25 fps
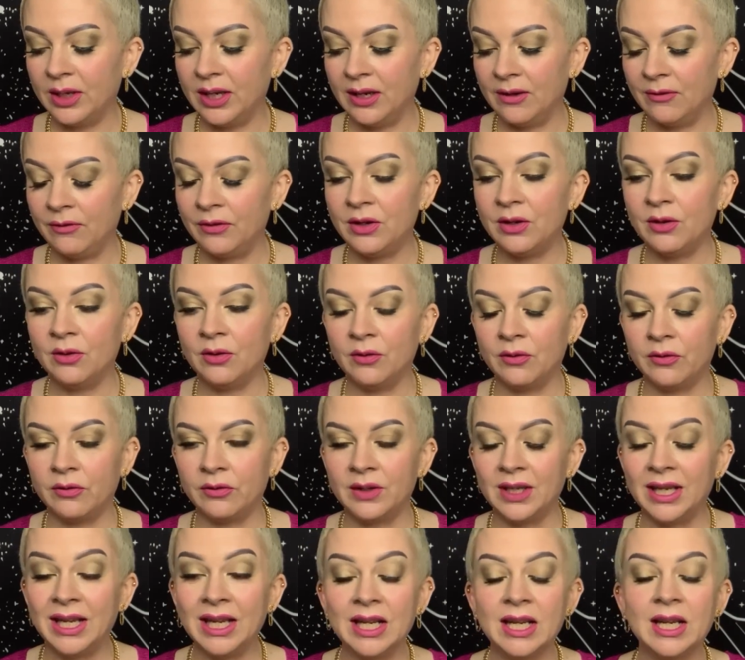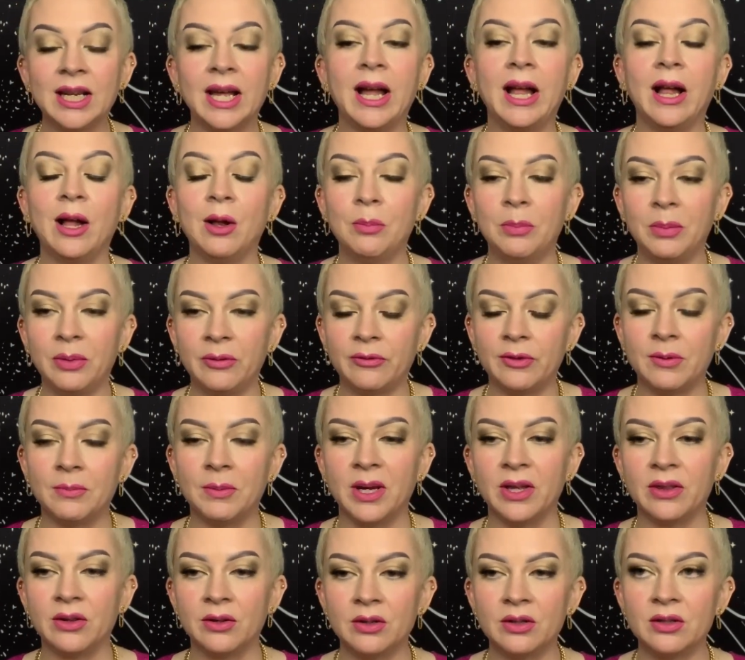if you've needed help from
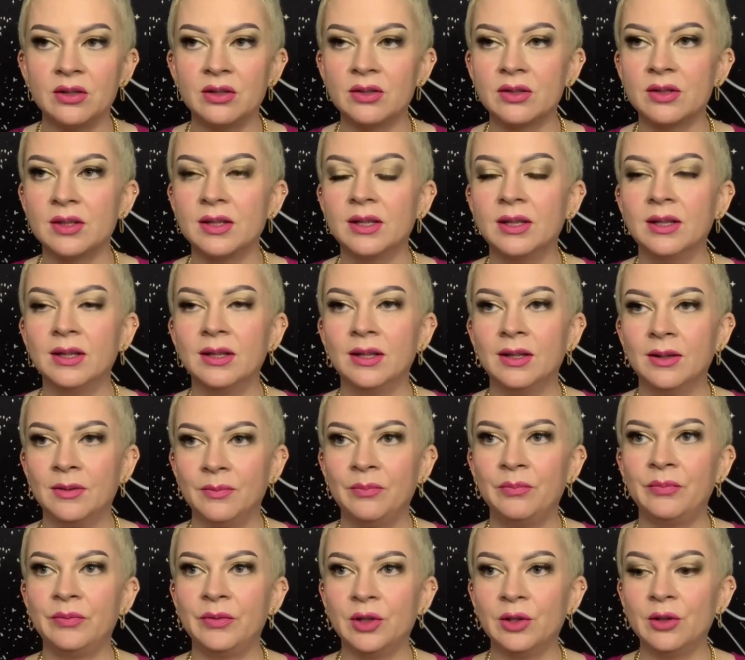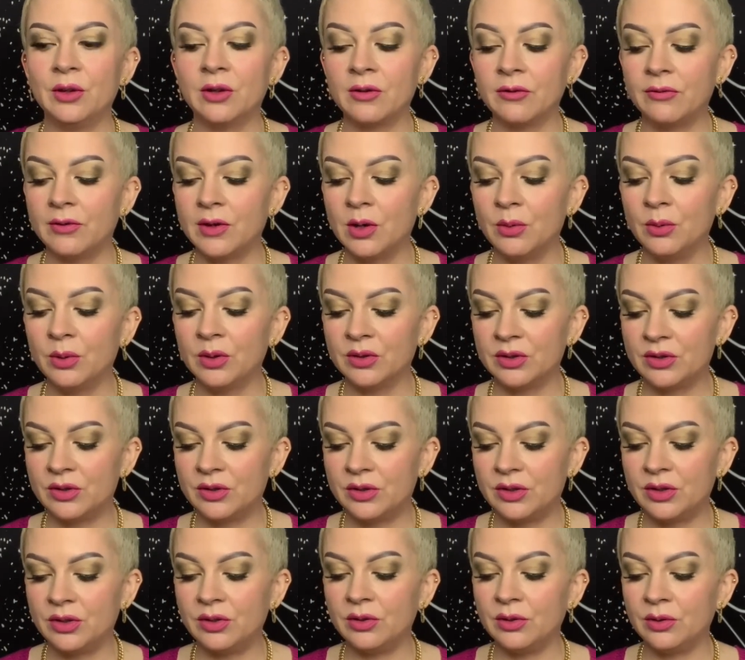others, look forward
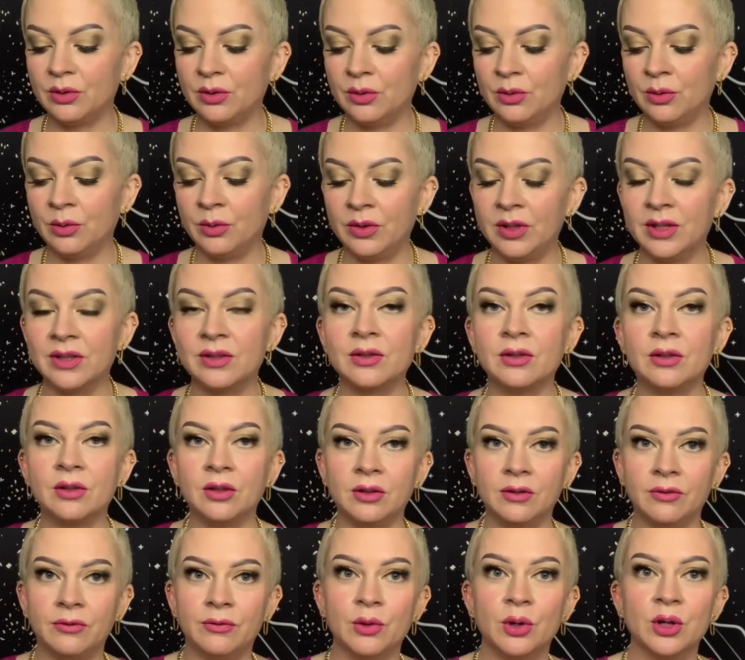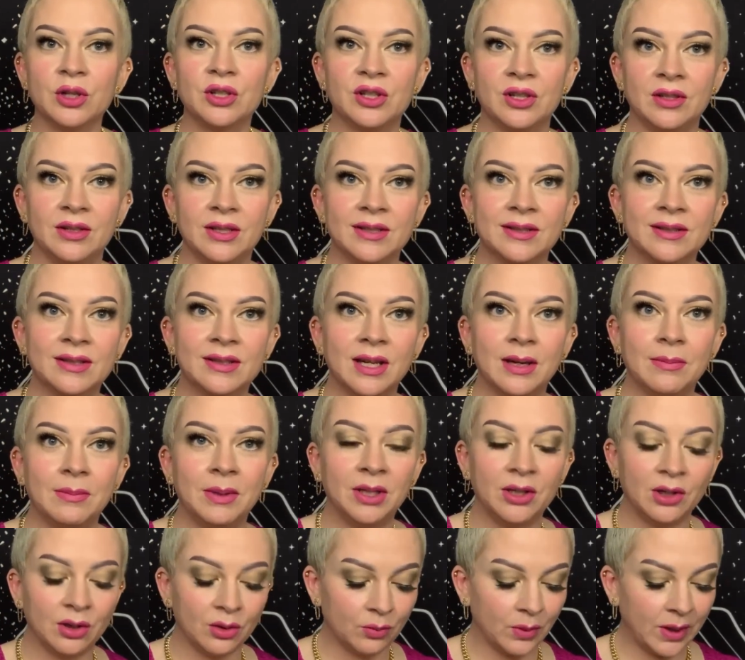to this good fortune that's coming
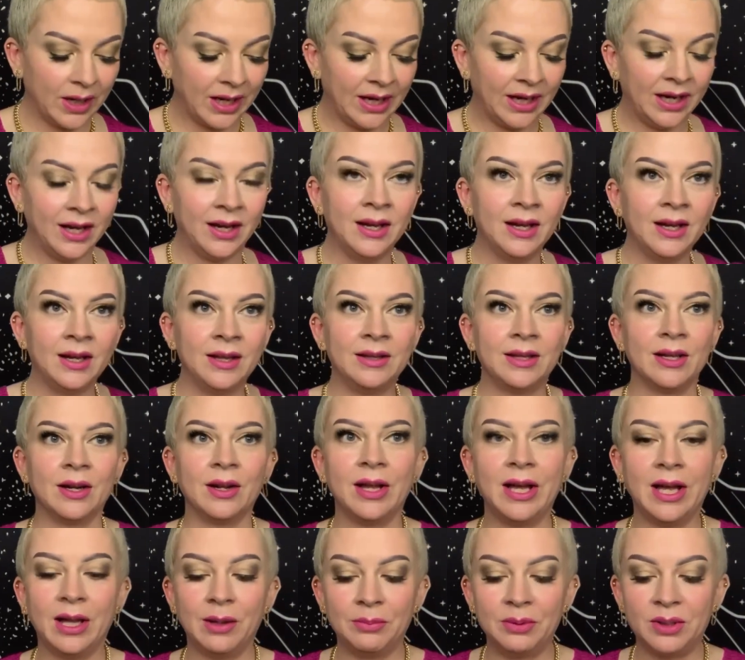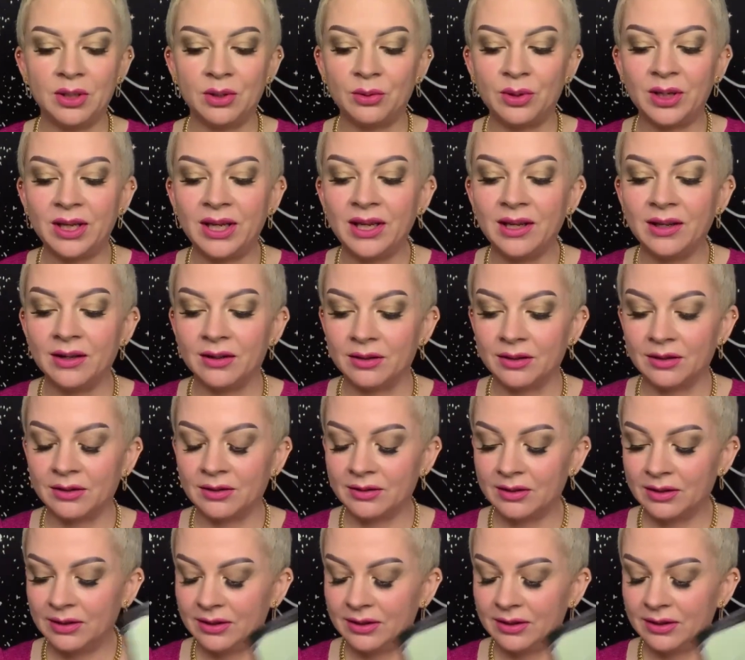your way that'll help you heal.